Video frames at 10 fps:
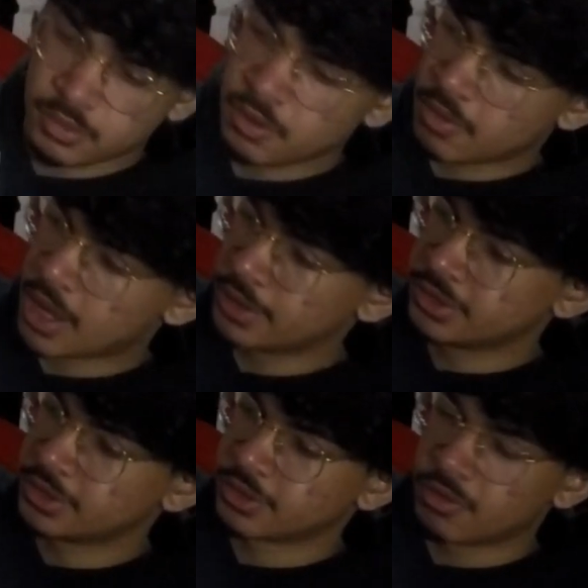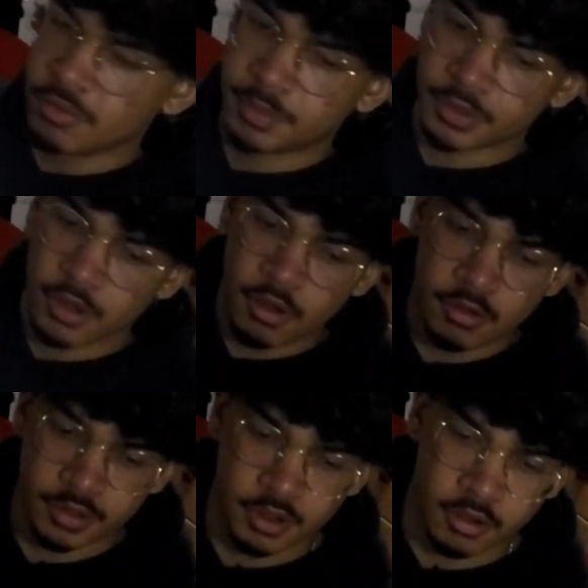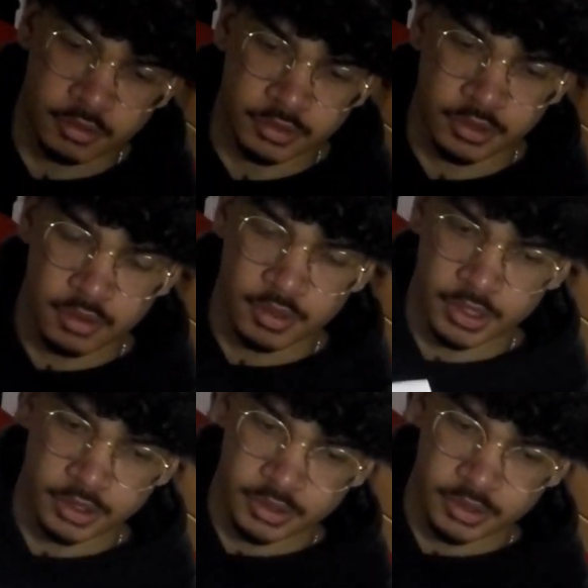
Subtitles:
Oh, how does this open? Oh wait, okay,